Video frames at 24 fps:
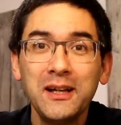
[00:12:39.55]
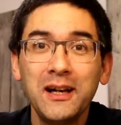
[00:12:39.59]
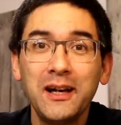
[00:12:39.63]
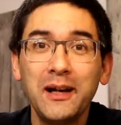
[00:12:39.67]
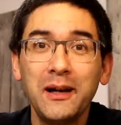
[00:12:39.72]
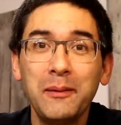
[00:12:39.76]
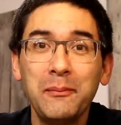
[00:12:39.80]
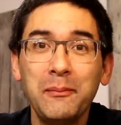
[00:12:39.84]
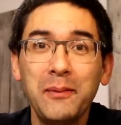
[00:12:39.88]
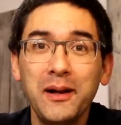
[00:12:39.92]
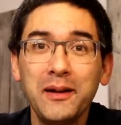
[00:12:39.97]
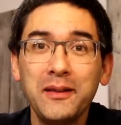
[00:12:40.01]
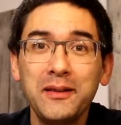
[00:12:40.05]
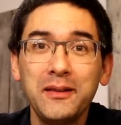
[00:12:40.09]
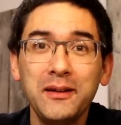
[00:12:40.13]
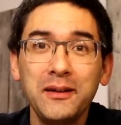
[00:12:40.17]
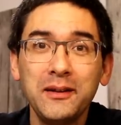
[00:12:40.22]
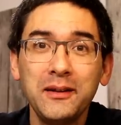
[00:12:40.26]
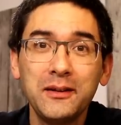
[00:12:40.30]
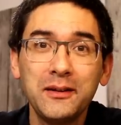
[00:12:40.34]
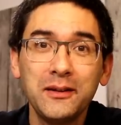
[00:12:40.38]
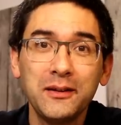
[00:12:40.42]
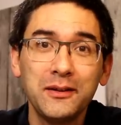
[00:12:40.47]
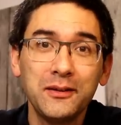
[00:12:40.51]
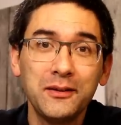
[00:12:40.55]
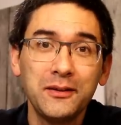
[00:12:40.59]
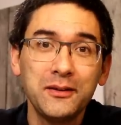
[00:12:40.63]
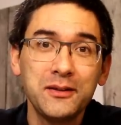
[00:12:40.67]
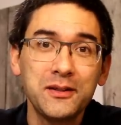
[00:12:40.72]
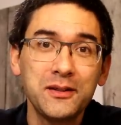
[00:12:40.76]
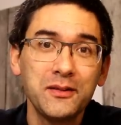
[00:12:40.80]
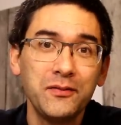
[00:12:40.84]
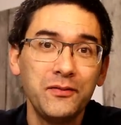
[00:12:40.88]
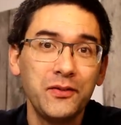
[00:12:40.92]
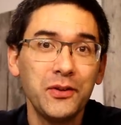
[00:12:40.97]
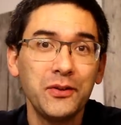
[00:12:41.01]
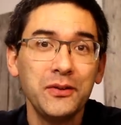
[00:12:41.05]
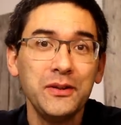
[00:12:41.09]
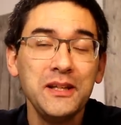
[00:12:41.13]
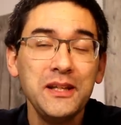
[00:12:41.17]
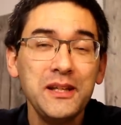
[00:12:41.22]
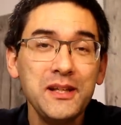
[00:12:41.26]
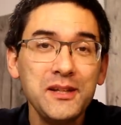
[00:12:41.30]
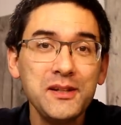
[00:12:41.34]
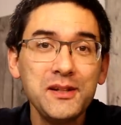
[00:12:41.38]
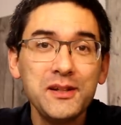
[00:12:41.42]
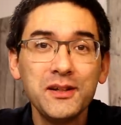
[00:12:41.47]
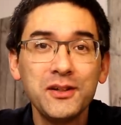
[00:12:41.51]
um, I think uh, it's a very
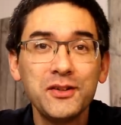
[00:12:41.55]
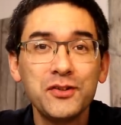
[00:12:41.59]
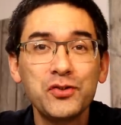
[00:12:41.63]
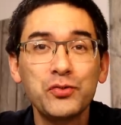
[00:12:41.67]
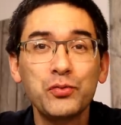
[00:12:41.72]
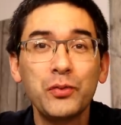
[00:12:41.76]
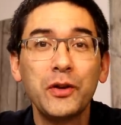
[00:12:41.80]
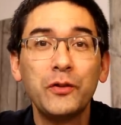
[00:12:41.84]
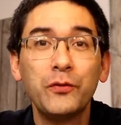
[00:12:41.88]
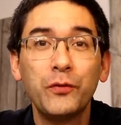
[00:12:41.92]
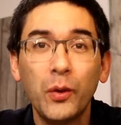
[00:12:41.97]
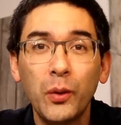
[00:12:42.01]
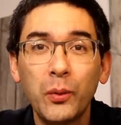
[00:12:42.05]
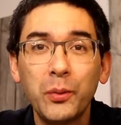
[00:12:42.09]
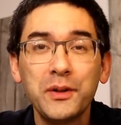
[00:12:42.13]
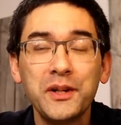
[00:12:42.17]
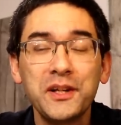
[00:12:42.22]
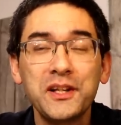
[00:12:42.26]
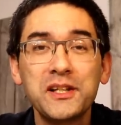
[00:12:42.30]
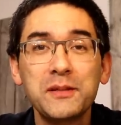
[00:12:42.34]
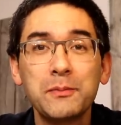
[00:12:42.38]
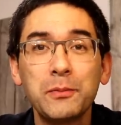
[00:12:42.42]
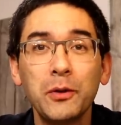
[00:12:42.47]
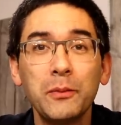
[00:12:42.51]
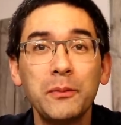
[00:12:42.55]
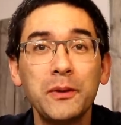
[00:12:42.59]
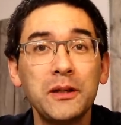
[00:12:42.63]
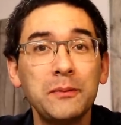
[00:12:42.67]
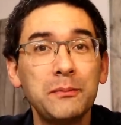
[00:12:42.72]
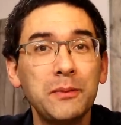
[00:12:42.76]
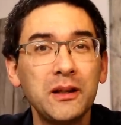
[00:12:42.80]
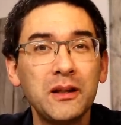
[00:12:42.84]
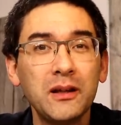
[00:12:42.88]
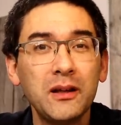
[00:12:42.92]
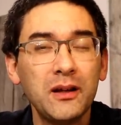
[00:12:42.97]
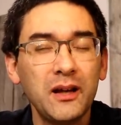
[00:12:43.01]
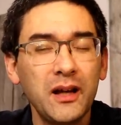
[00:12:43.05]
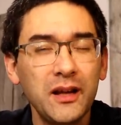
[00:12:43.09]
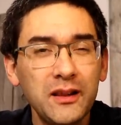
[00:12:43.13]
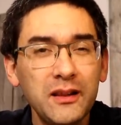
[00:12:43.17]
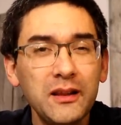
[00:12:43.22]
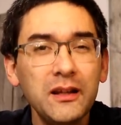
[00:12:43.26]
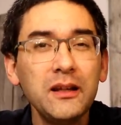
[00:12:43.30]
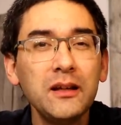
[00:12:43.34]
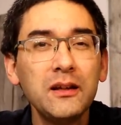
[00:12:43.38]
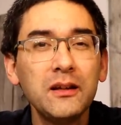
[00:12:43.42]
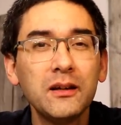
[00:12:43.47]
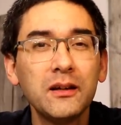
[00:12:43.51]
easy and straightforward experiment, but uh, I
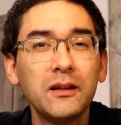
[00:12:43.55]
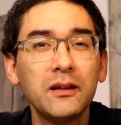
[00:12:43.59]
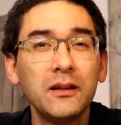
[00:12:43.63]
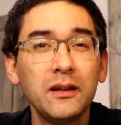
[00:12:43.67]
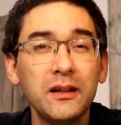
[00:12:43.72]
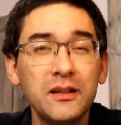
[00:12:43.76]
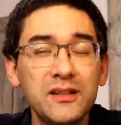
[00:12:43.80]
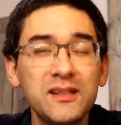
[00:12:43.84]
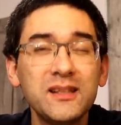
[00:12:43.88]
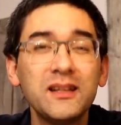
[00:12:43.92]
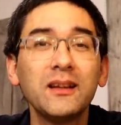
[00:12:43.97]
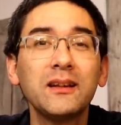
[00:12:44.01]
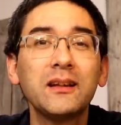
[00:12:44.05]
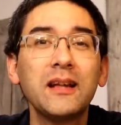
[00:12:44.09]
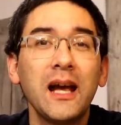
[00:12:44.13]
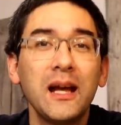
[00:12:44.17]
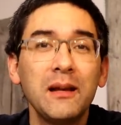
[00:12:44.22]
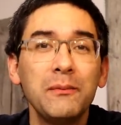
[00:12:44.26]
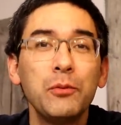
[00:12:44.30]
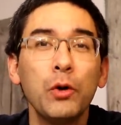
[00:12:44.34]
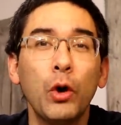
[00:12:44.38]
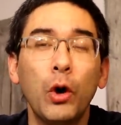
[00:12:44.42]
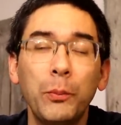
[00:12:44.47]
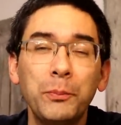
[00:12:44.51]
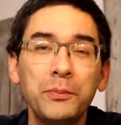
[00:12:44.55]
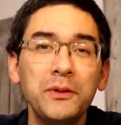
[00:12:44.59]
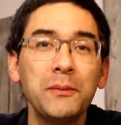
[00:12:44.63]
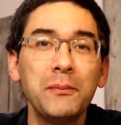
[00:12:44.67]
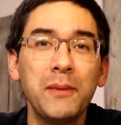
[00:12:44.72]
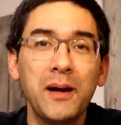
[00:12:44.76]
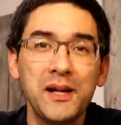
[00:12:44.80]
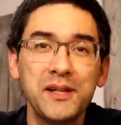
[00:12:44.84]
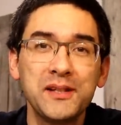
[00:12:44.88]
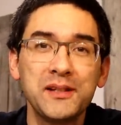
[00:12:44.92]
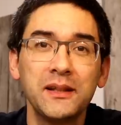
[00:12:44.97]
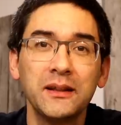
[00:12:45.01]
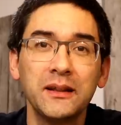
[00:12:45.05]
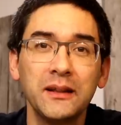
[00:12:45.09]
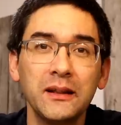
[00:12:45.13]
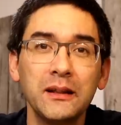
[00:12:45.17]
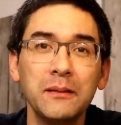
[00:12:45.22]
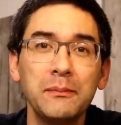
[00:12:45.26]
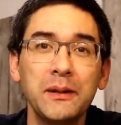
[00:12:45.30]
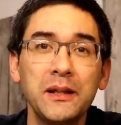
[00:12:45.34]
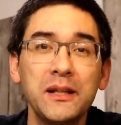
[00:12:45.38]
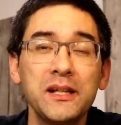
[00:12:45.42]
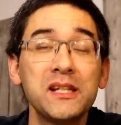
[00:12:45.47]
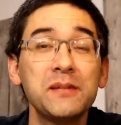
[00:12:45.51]
think uh, it still can be optimized a little bit.